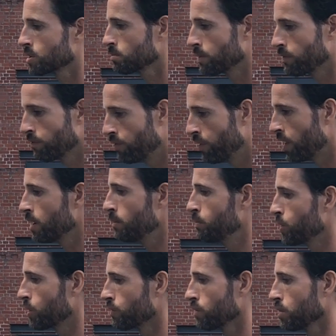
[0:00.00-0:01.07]
something very
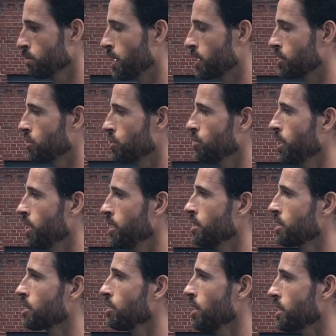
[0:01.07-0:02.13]
beautiful about curating
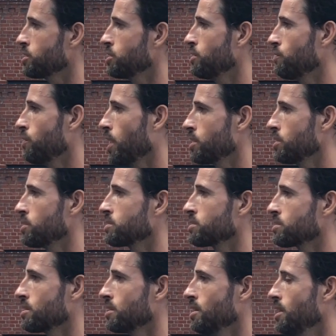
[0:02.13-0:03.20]
a collection of
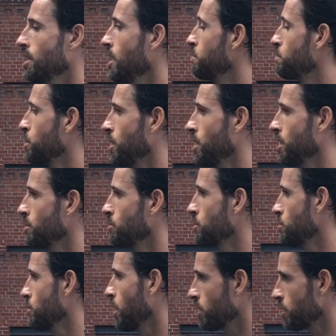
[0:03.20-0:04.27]
records and playing with
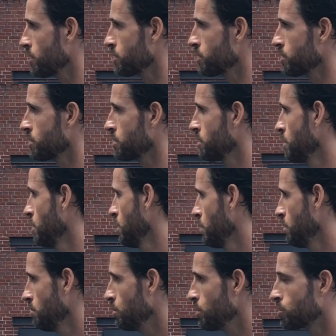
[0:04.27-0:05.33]
records.
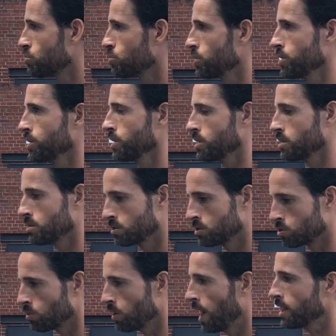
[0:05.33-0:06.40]
It's really
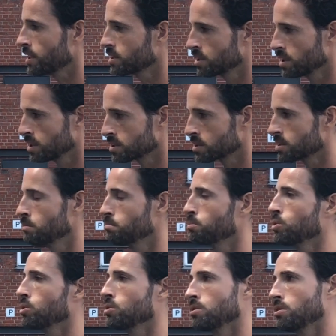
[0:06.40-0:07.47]
direct and
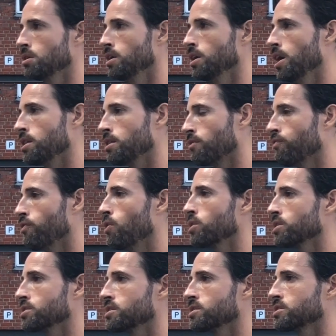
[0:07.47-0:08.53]
simple, and the
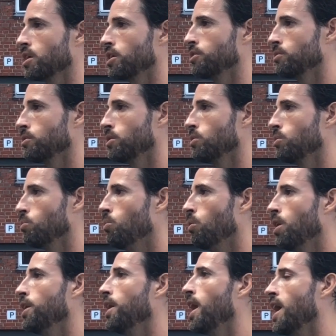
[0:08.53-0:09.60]
focus is on
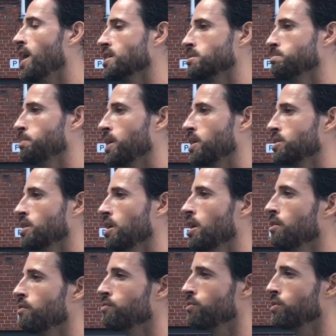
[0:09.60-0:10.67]
one aspect
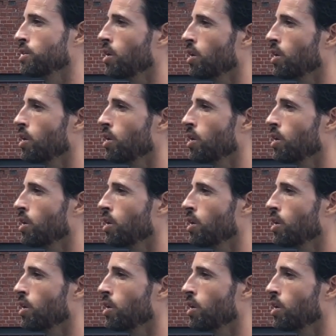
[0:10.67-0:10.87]
of the